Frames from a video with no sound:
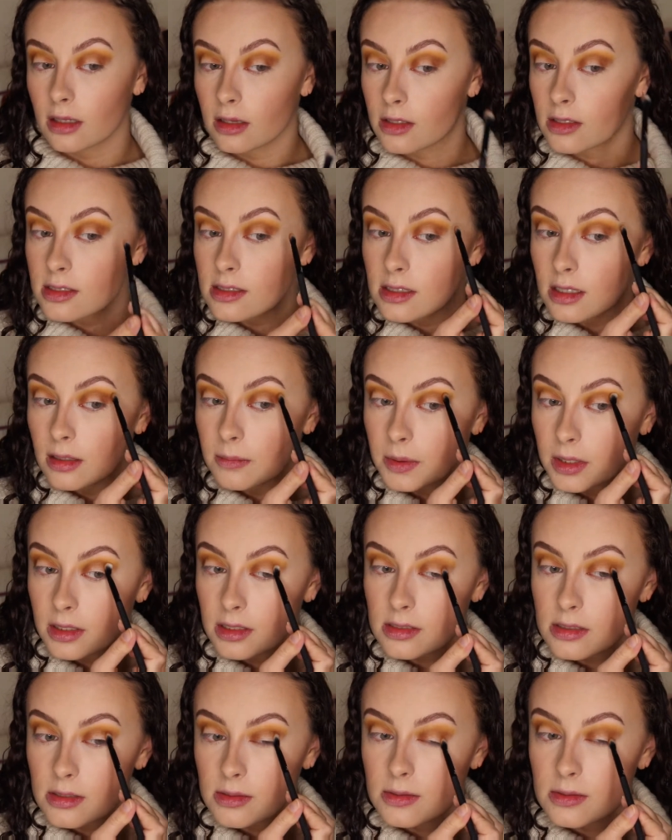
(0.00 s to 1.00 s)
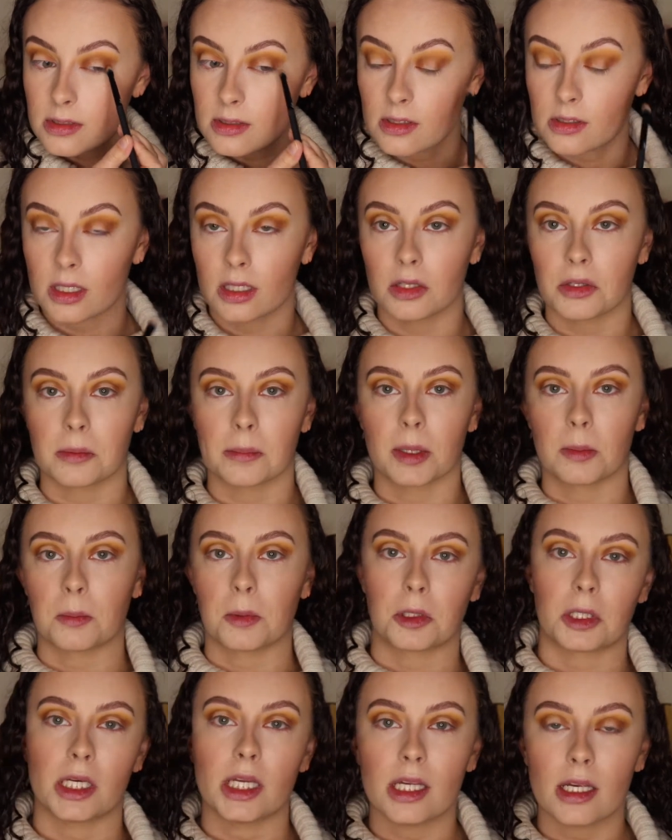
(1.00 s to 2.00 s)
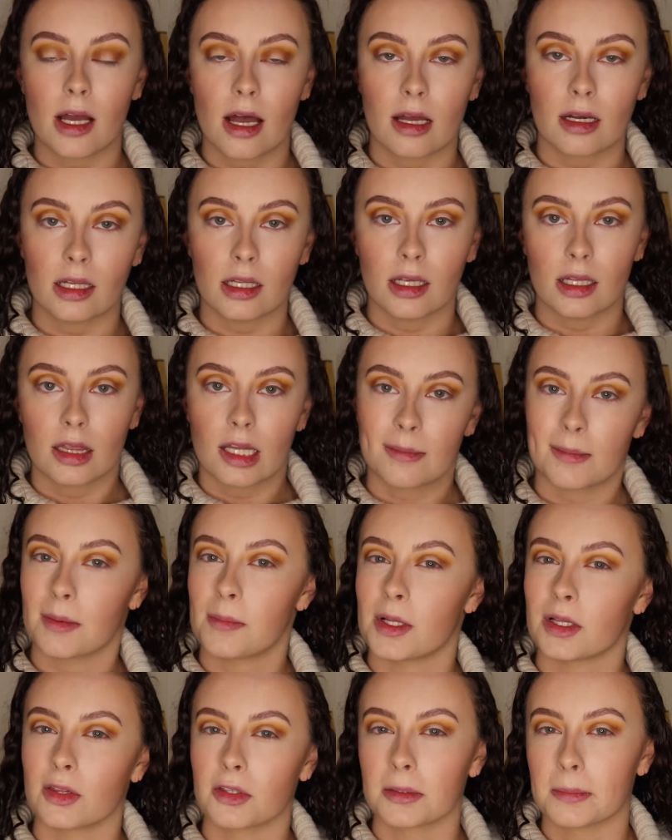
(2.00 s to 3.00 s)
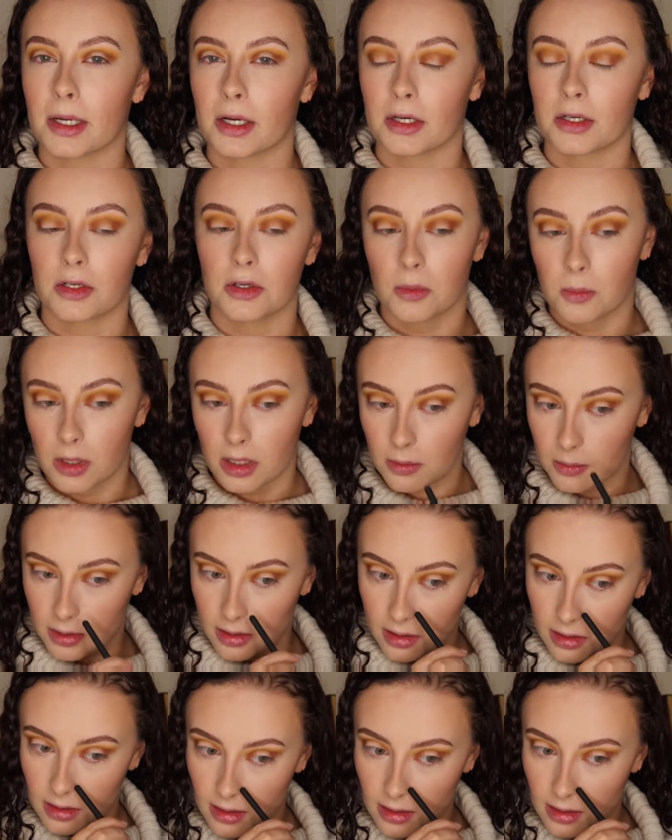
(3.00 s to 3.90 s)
looks like because those look a little bit more neon-y and they might be a little bit harder to work with.